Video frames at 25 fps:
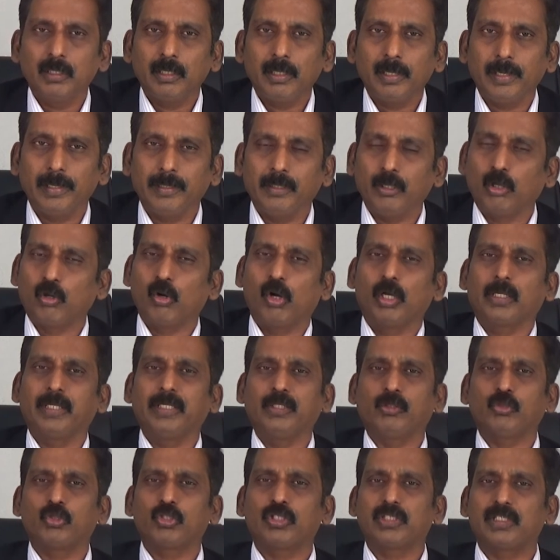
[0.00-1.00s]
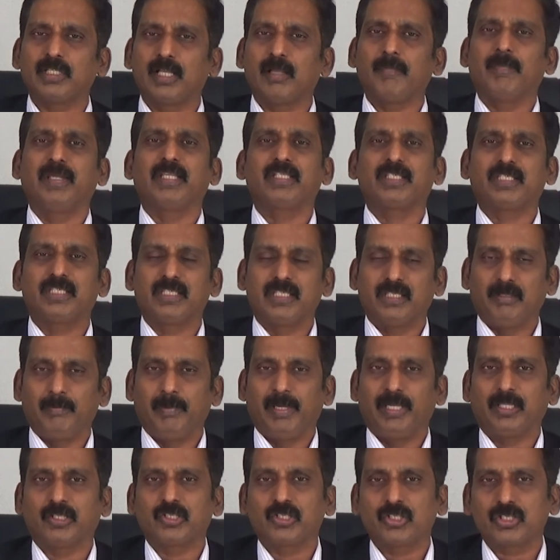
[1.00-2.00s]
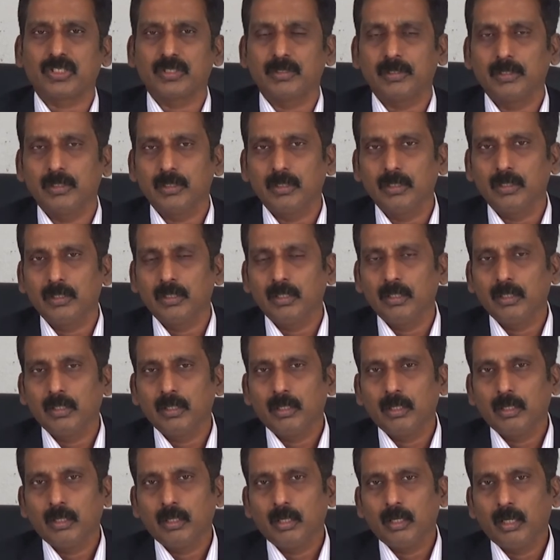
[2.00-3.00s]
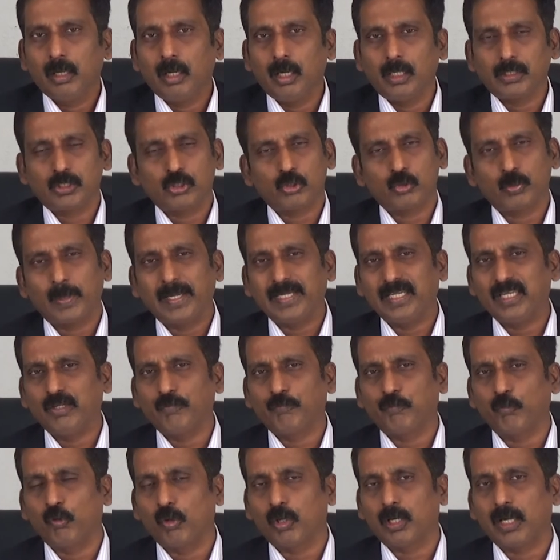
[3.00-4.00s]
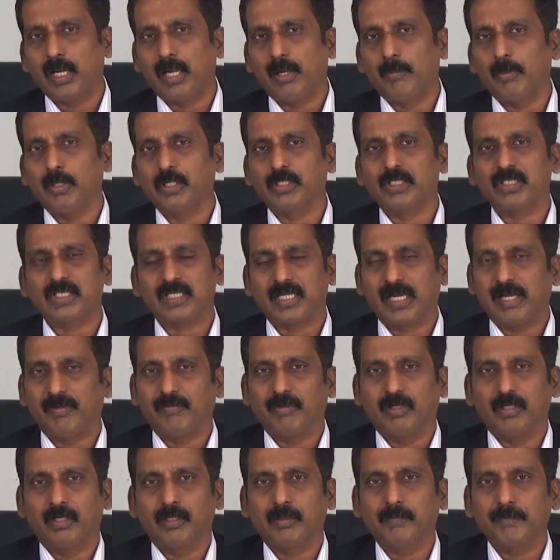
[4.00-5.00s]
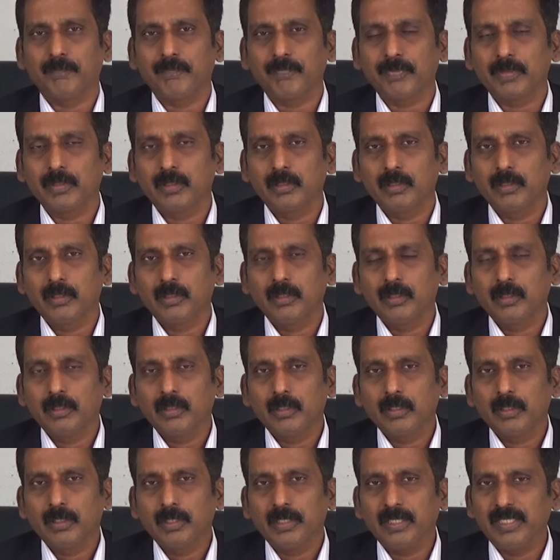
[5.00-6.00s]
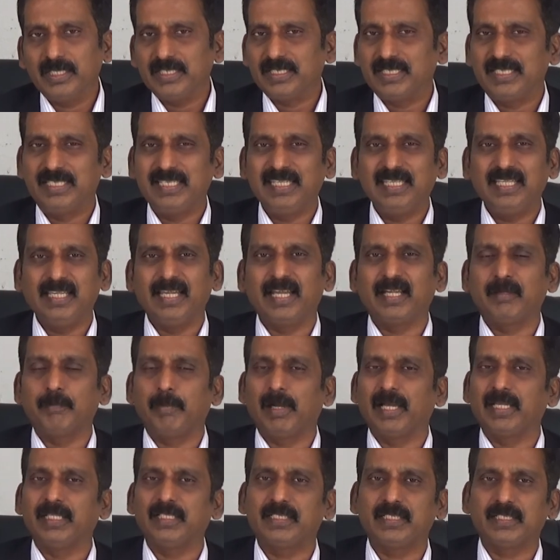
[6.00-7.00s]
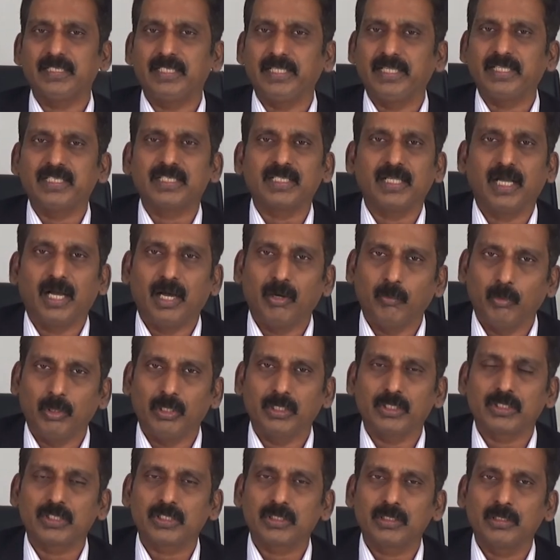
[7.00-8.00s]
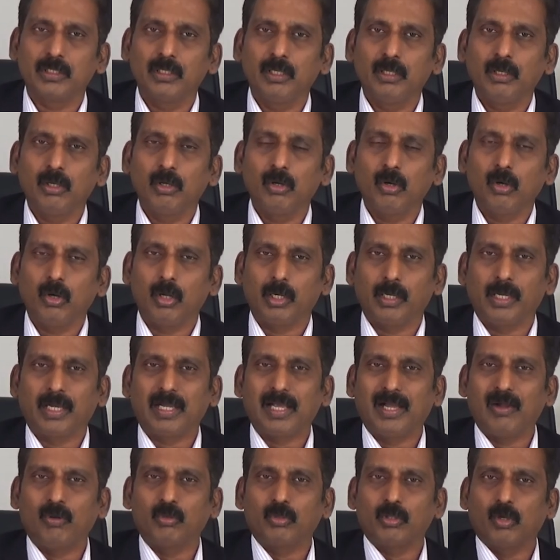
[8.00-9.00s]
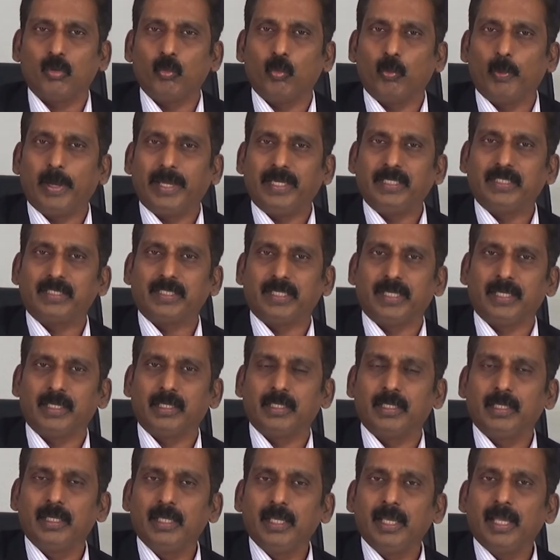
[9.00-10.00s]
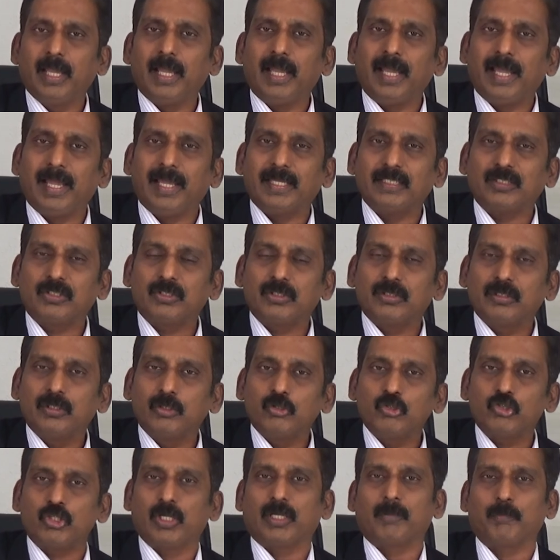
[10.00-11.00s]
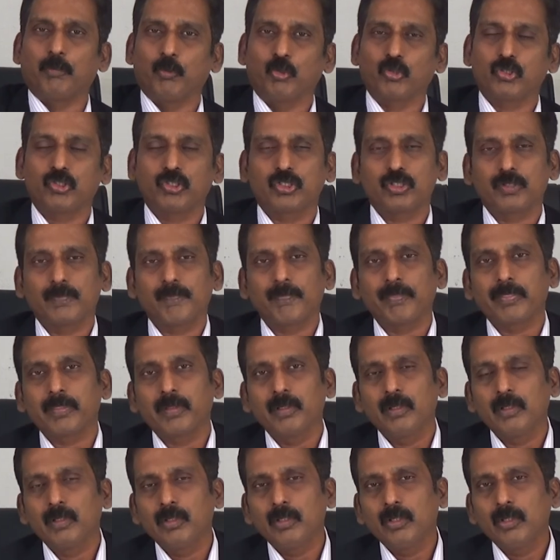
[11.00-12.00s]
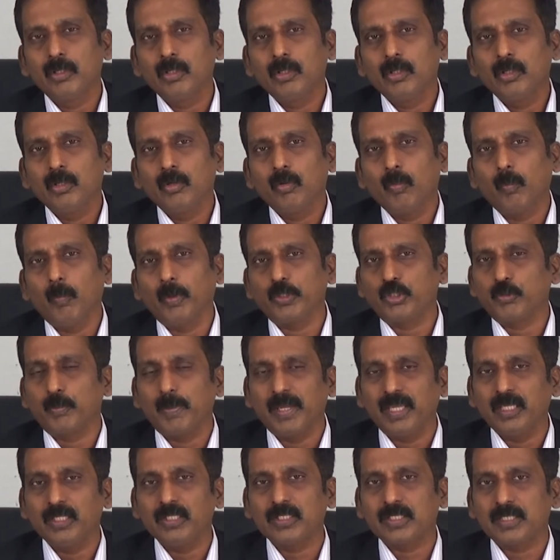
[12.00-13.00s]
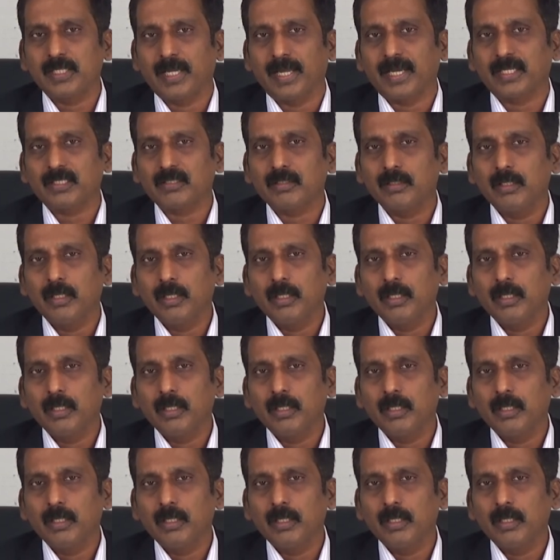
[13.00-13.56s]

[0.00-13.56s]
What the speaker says: And according to some estimates, a 24-hour travel is delayed by 6 hours on account of waiting at checkposts, which means that